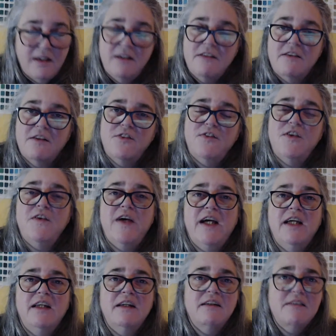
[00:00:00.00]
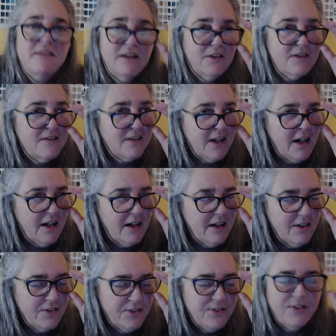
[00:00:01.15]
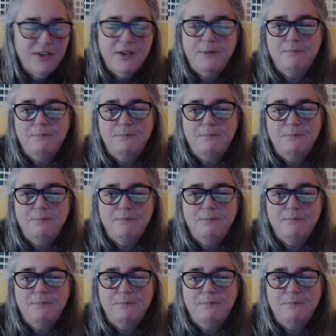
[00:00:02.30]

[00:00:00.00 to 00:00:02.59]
So if you had a silk scarf